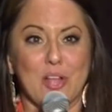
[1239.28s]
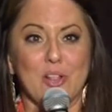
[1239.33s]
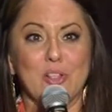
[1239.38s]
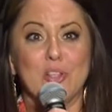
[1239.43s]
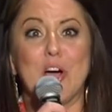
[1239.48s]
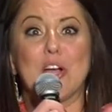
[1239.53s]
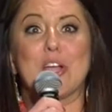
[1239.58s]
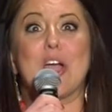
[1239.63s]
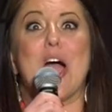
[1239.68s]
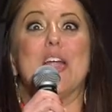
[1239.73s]
And the
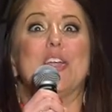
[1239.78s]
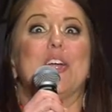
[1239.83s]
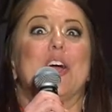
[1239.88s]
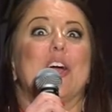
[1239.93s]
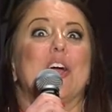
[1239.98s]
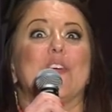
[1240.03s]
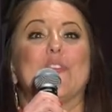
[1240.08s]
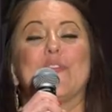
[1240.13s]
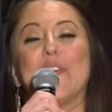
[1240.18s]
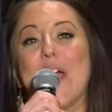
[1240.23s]
look
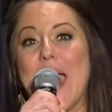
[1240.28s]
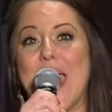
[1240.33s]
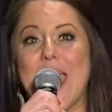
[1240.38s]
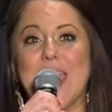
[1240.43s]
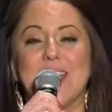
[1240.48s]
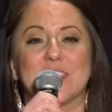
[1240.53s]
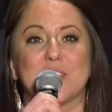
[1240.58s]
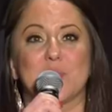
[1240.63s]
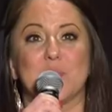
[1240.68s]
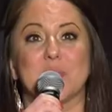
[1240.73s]
on her
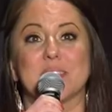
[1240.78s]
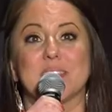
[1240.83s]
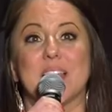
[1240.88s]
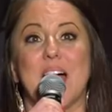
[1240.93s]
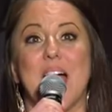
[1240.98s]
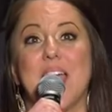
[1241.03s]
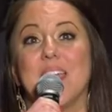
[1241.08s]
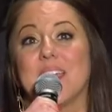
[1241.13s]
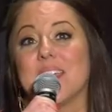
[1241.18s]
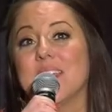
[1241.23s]
face
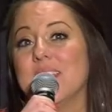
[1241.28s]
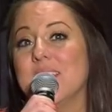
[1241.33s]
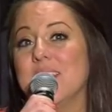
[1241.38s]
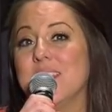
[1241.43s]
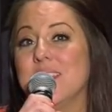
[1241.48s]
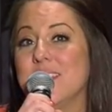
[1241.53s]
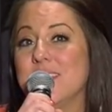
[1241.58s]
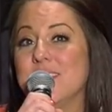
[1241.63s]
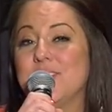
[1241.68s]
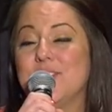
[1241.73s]
was like,
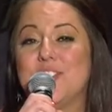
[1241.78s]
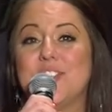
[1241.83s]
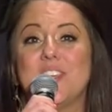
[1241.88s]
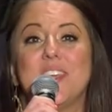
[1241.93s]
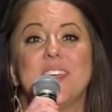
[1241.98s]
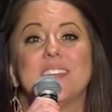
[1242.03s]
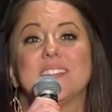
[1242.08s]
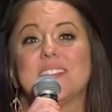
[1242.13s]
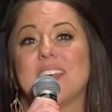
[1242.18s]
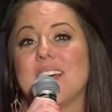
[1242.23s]

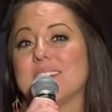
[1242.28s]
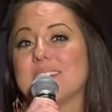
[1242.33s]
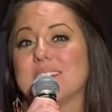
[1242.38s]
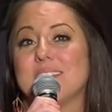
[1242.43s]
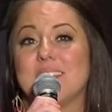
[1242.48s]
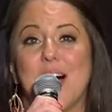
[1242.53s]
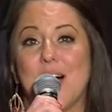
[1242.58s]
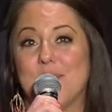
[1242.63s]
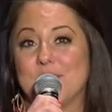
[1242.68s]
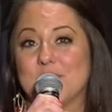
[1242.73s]

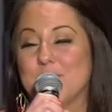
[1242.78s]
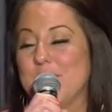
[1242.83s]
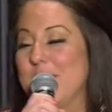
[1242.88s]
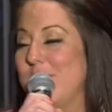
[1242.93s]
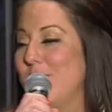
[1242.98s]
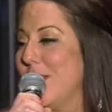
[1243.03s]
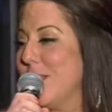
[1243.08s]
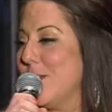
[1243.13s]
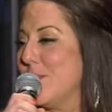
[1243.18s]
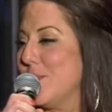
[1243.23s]
Jesus loves
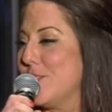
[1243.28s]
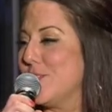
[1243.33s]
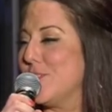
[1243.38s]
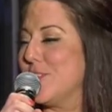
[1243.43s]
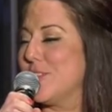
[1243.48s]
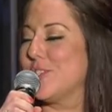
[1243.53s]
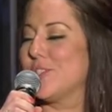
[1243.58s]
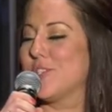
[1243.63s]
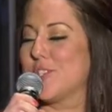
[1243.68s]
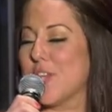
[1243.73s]
me. And it
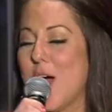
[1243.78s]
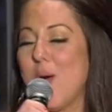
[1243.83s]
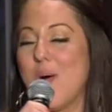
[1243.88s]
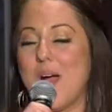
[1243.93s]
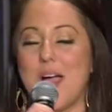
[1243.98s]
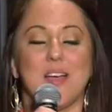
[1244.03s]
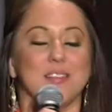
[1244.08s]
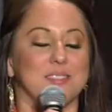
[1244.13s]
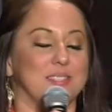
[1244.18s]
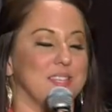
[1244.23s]
was just so
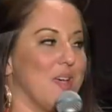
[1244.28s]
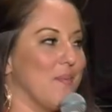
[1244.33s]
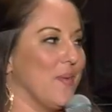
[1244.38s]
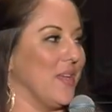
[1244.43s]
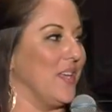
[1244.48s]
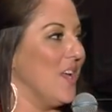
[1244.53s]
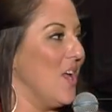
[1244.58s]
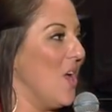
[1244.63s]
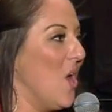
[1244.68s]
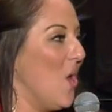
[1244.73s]

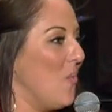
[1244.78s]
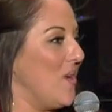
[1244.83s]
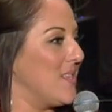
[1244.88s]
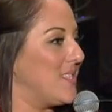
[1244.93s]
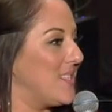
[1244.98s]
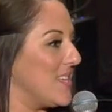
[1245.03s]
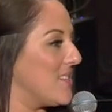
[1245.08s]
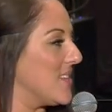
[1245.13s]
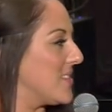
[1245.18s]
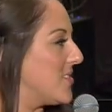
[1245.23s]
awesome. And
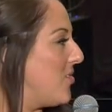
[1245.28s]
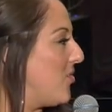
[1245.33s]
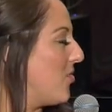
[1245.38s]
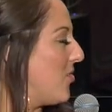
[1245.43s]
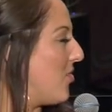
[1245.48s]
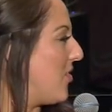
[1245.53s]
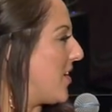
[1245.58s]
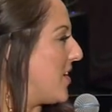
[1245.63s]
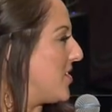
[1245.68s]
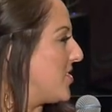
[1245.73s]
we see this
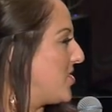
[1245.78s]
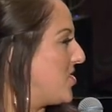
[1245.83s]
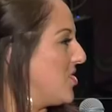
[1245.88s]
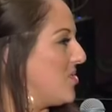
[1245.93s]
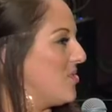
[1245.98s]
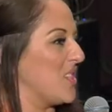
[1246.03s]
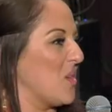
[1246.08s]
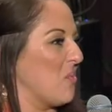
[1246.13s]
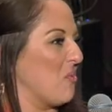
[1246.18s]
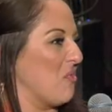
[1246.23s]
little girl get
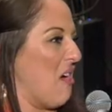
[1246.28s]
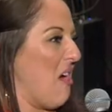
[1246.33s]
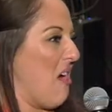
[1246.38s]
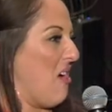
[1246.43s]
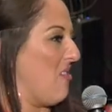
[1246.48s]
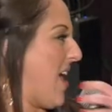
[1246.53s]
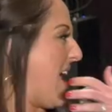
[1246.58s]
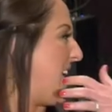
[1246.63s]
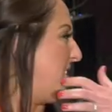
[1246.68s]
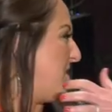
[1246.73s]
shoes, and we're
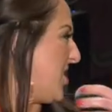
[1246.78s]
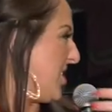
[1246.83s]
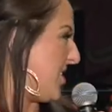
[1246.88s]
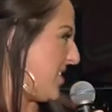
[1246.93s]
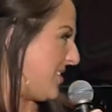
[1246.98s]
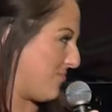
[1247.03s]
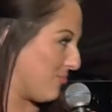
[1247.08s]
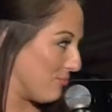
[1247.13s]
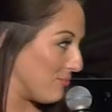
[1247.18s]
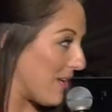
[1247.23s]
all like
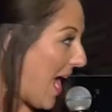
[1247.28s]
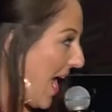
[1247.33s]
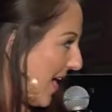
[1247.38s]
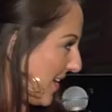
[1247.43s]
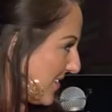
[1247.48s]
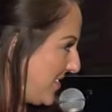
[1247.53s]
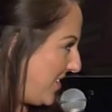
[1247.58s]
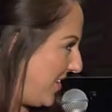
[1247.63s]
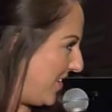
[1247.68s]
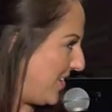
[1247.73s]
just
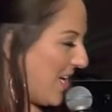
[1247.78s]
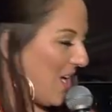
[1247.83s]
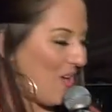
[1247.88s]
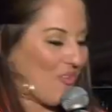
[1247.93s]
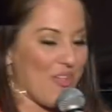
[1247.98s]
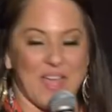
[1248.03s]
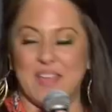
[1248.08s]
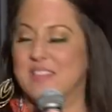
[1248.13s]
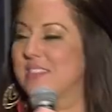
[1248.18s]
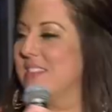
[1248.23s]
wrecked, you
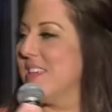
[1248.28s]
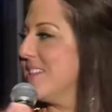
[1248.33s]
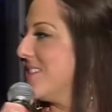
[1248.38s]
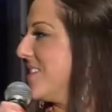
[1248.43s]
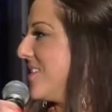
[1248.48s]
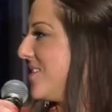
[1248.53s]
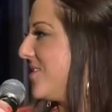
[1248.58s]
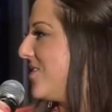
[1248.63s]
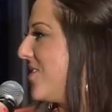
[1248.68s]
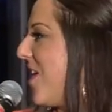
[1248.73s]
know, like,
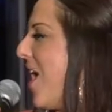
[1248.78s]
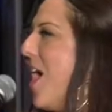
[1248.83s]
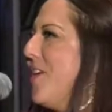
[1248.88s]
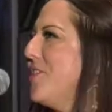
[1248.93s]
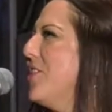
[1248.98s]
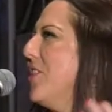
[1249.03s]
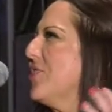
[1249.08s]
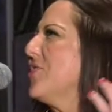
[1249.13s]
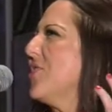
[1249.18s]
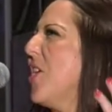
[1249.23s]
this is
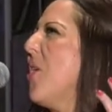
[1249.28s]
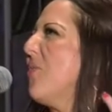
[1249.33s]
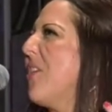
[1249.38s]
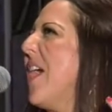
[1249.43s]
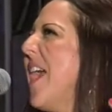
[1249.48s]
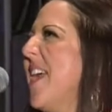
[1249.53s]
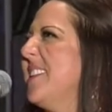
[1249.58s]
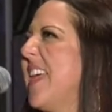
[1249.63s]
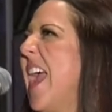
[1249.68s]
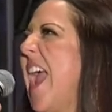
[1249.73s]
God, you're so
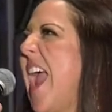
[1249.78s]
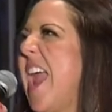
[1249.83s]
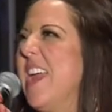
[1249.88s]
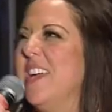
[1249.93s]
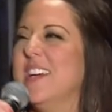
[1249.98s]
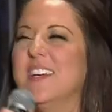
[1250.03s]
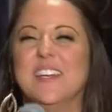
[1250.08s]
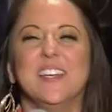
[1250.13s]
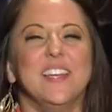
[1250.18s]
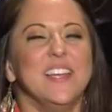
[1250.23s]

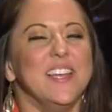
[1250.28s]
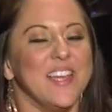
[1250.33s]
crazy.